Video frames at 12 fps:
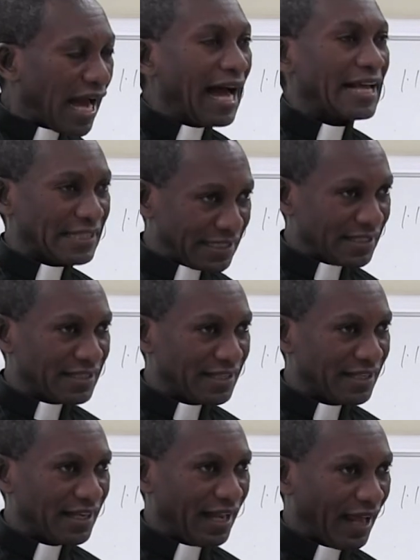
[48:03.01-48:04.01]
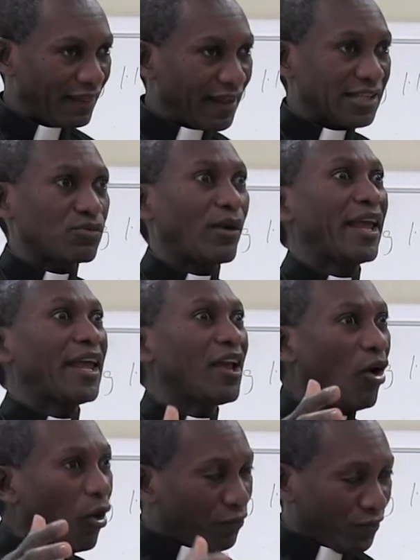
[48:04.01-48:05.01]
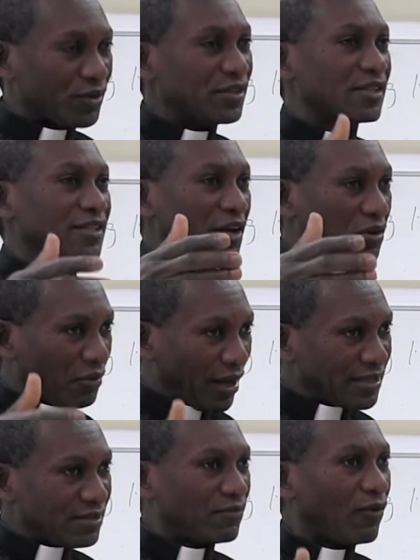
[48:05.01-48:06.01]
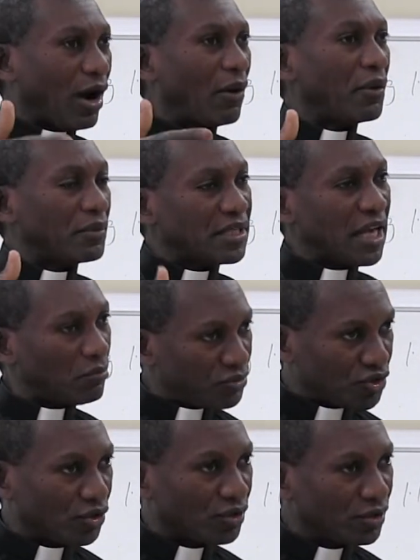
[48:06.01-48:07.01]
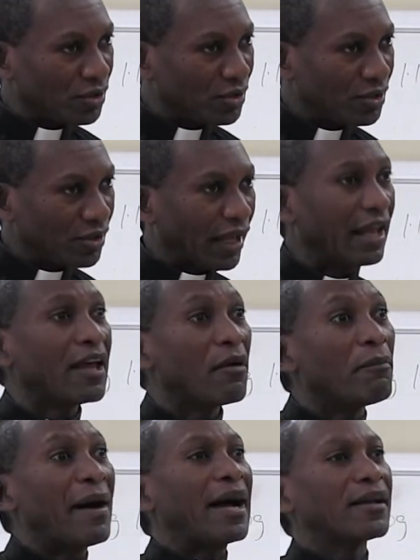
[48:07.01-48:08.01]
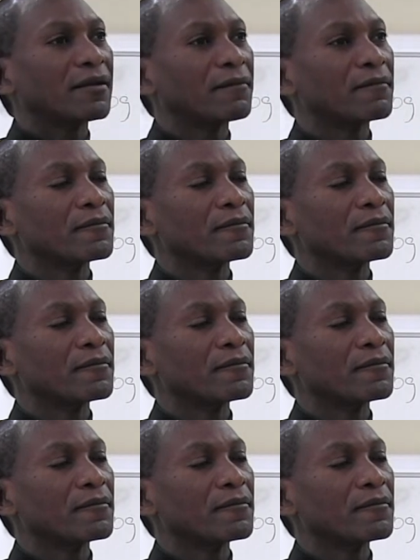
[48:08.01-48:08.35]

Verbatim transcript: us. And that's why He offers the grace for our redemption. Okay? He knows we're going to